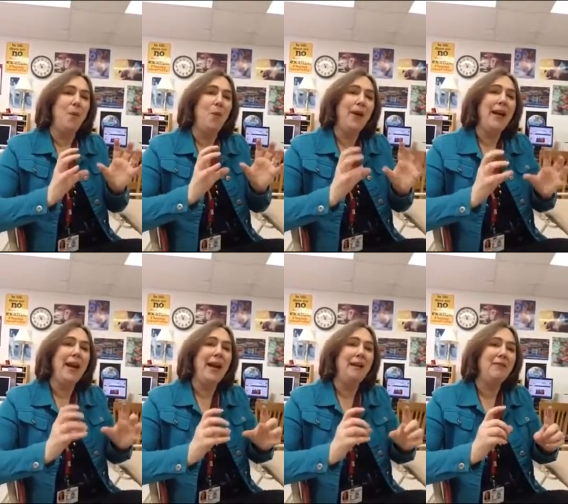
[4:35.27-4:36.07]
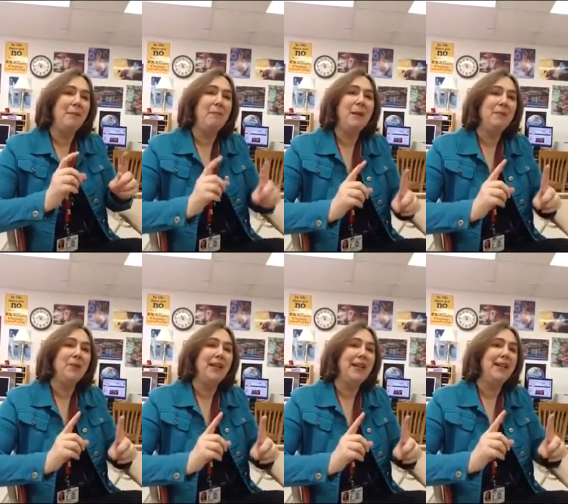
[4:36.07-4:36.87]
we have a
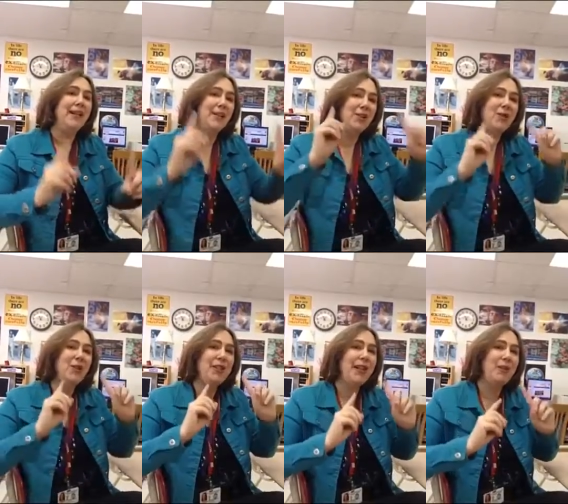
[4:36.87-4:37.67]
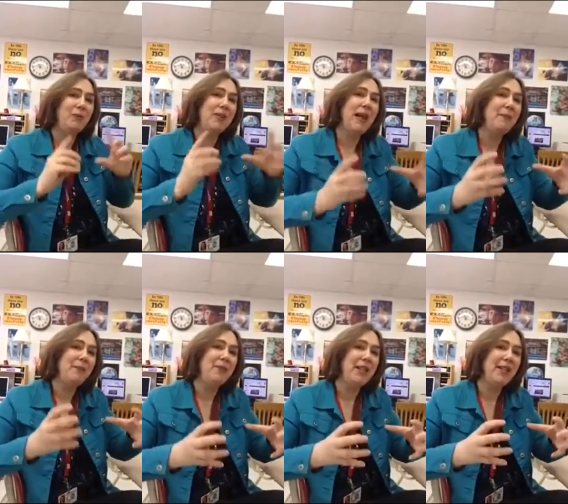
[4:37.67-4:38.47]
memory associated with that
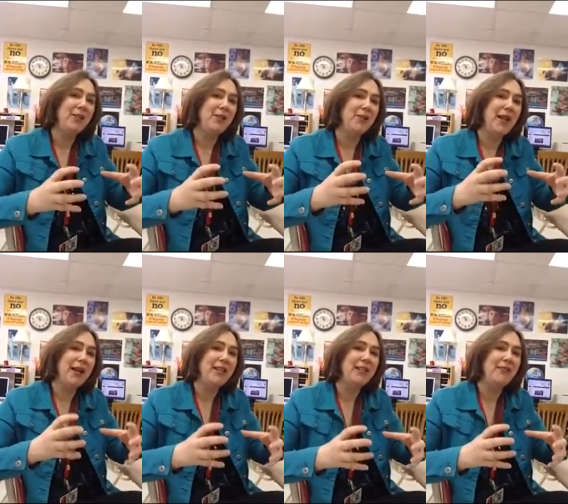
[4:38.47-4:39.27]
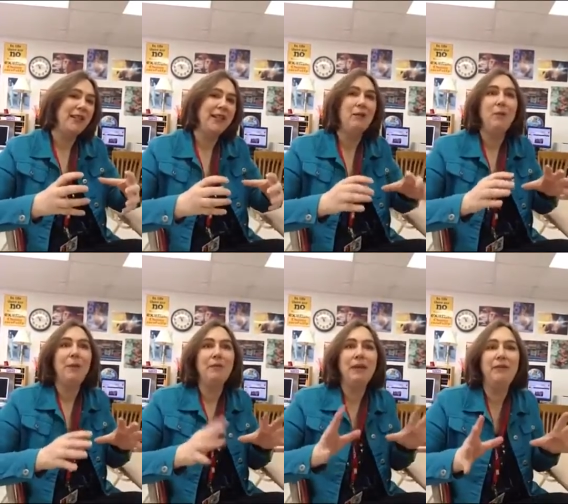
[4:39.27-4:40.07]
particular activity that when
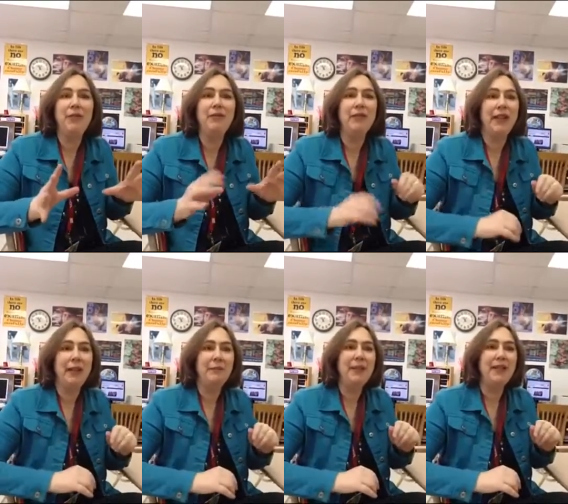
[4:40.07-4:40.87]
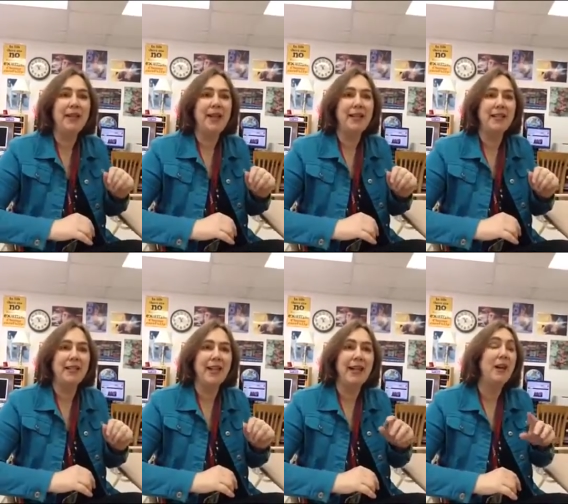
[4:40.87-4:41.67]
we review for the AP test,
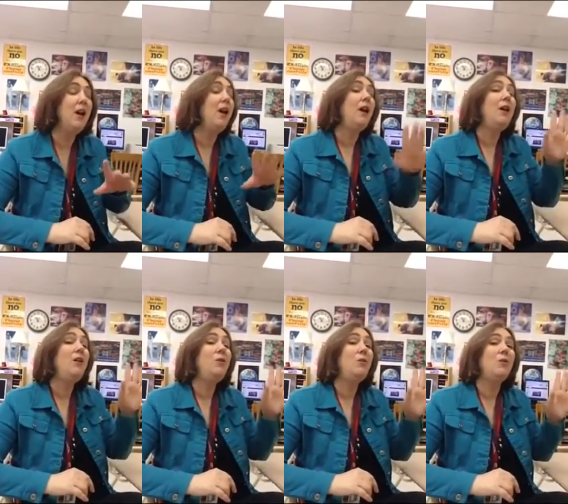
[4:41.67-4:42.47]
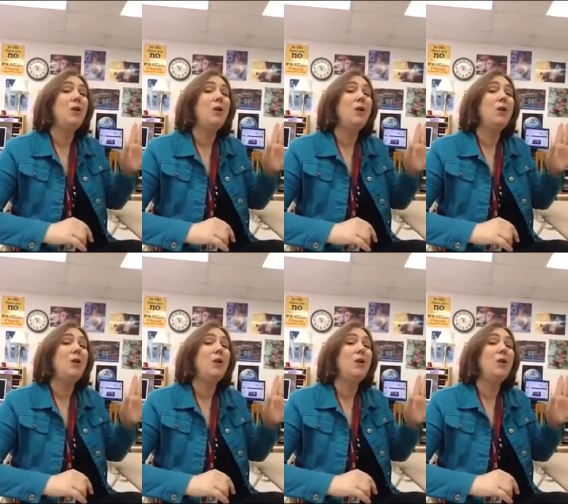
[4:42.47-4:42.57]
it's like, oh,